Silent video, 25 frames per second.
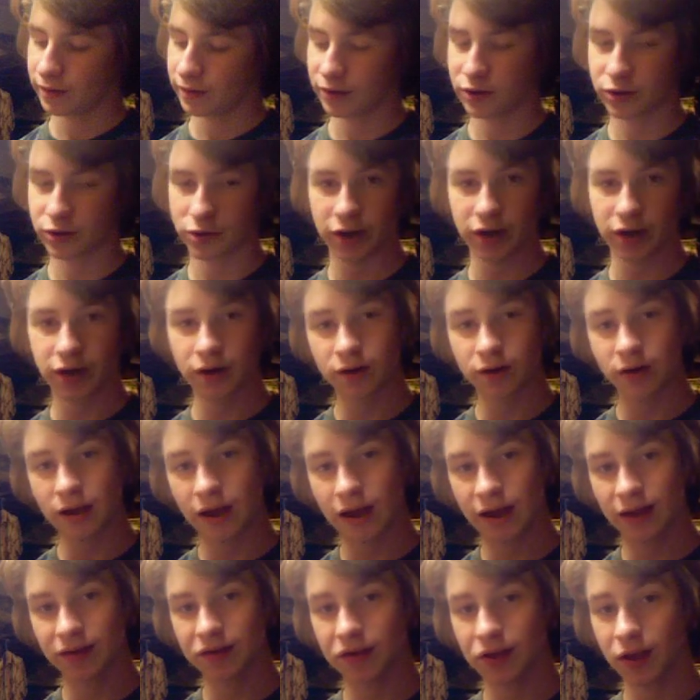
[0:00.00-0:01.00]
The trigger
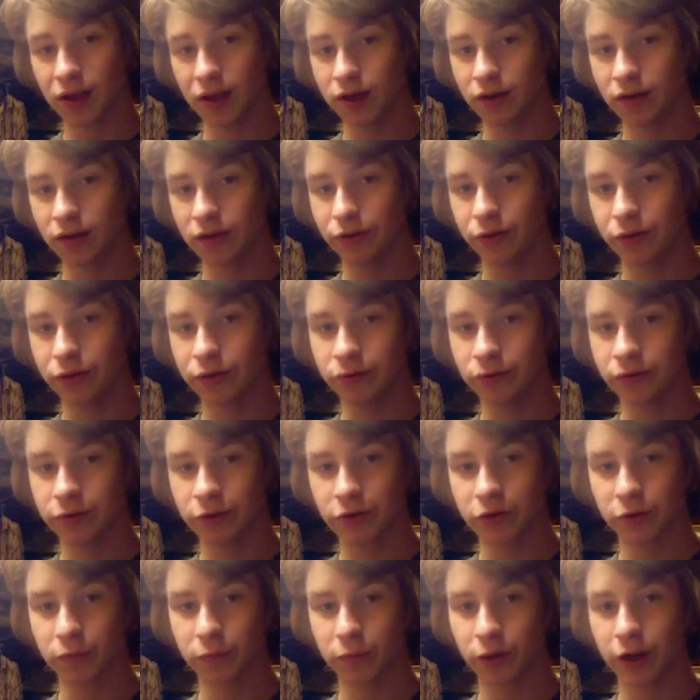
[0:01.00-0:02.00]
has a new
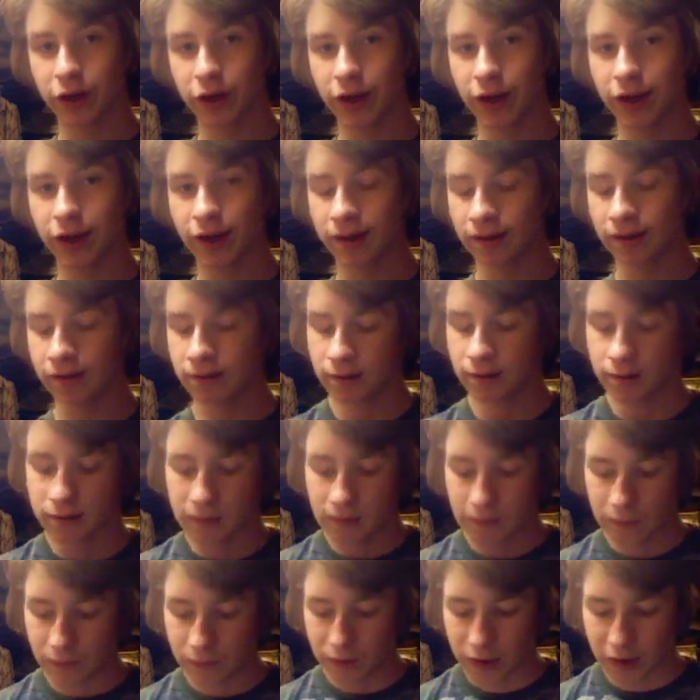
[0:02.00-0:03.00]
spring in it
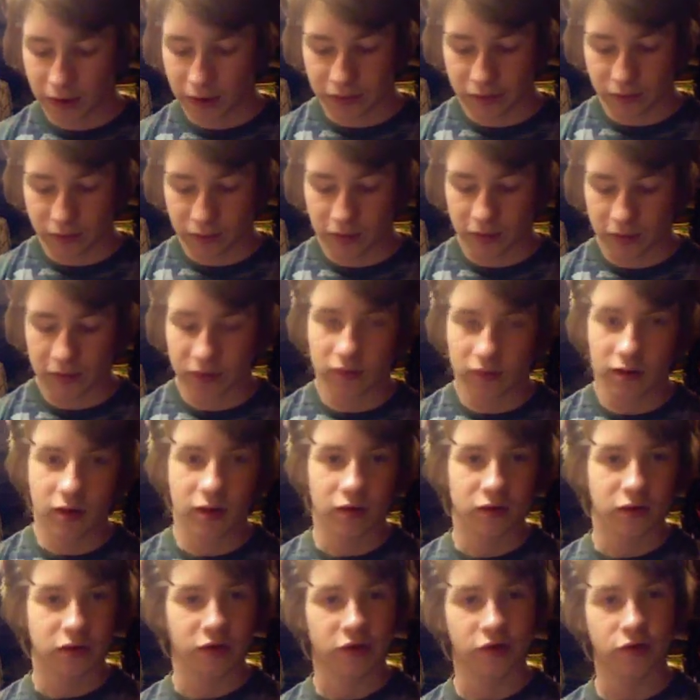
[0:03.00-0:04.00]
because it was a
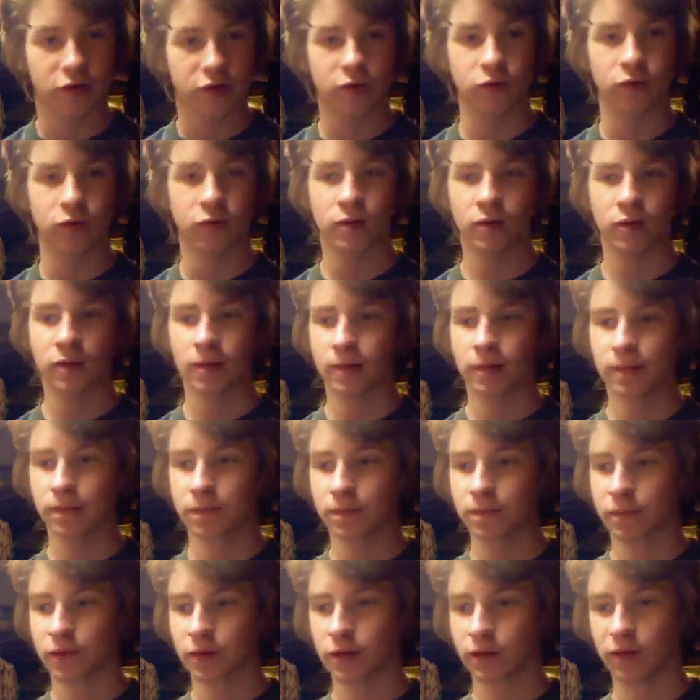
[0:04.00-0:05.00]
little too,
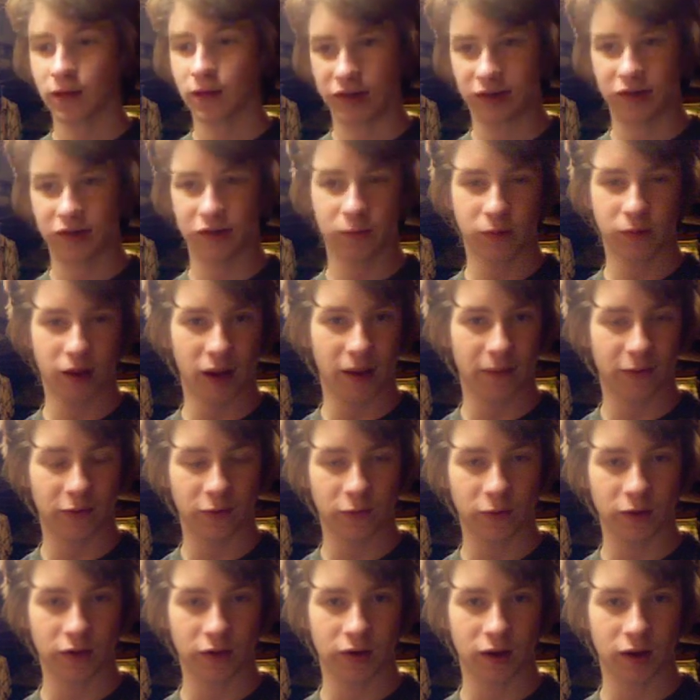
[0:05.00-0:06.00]
like sometimes
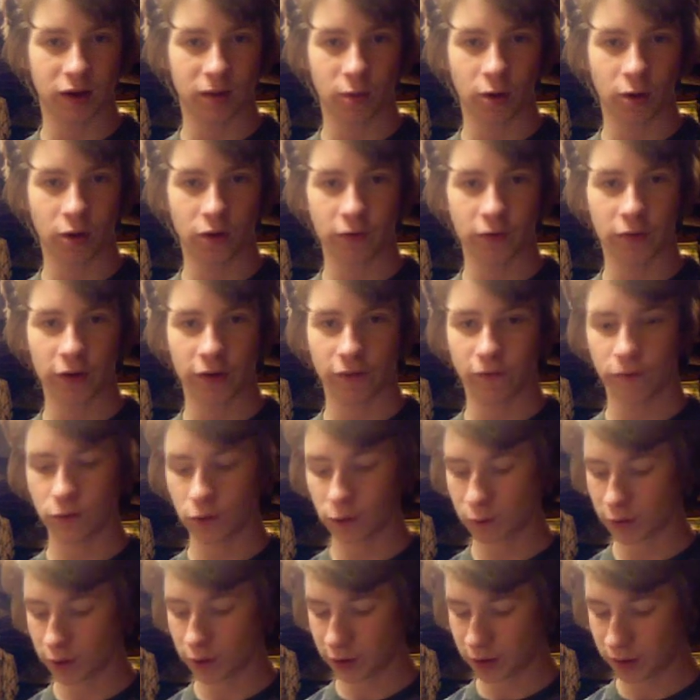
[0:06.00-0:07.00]
it wouldn't come all the way
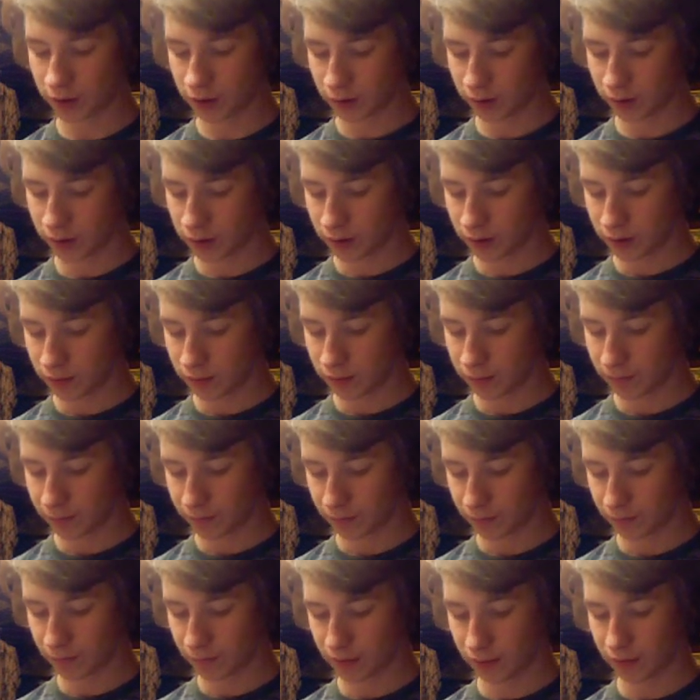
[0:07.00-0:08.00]
forward.
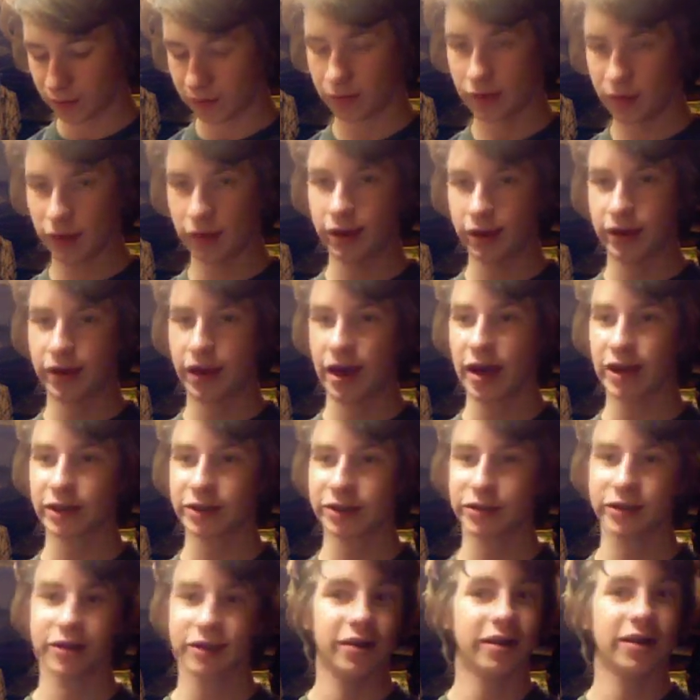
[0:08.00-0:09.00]
The
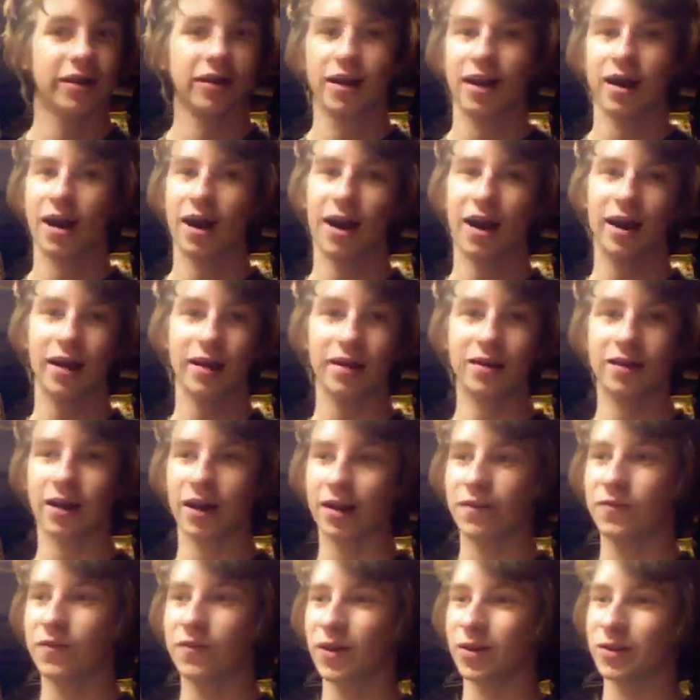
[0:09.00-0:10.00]
catch,
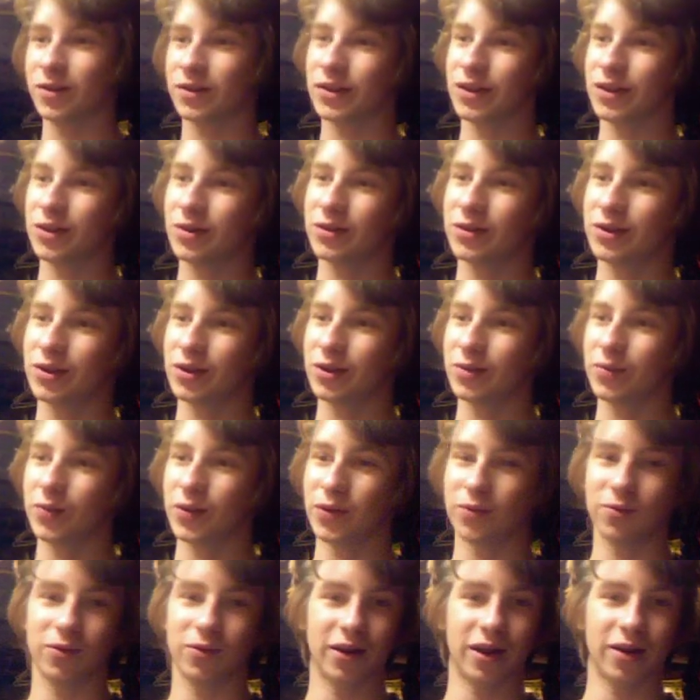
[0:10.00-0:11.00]
I felt so
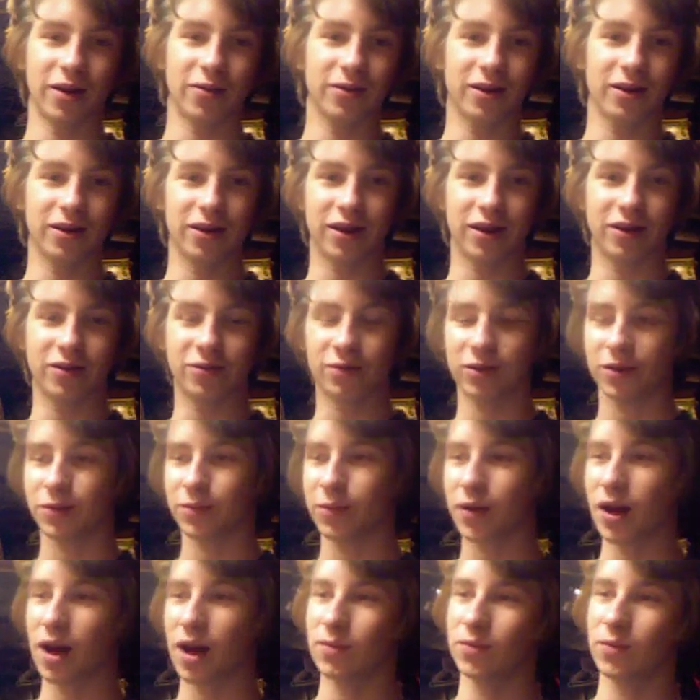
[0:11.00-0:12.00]
stupid when I realized what the
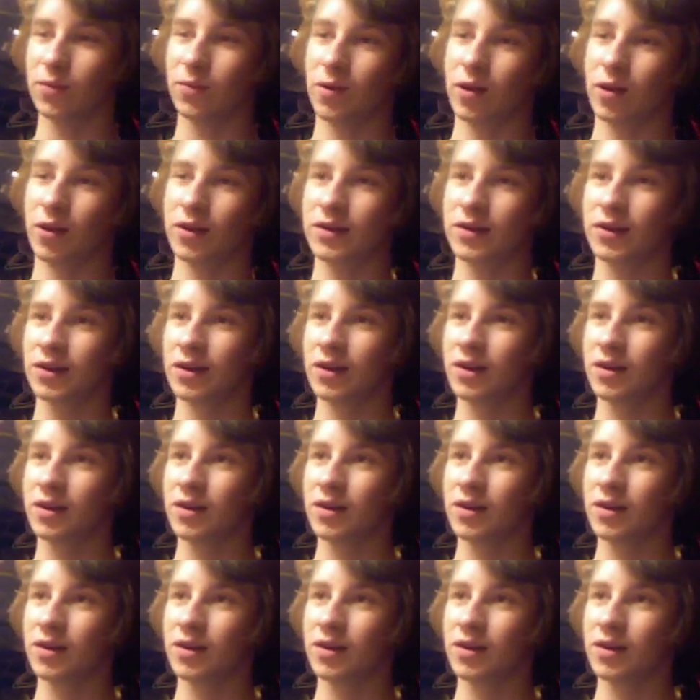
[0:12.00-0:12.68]
problem was.